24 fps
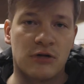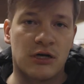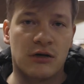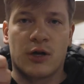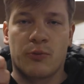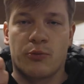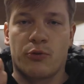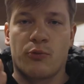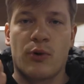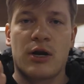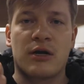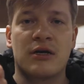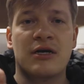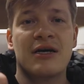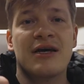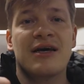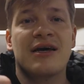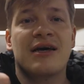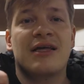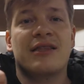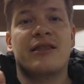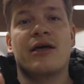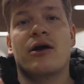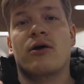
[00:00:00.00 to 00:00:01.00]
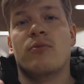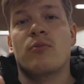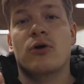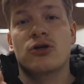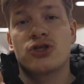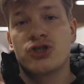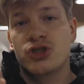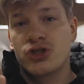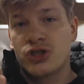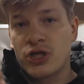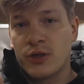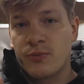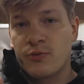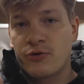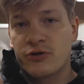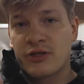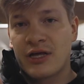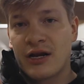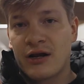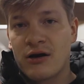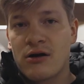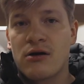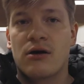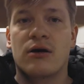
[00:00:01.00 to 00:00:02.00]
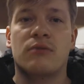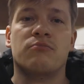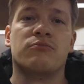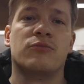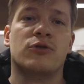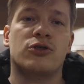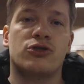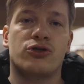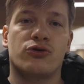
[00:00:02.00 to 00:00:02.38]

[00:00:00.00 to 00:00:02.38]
Number one, they are much cheaper than a car.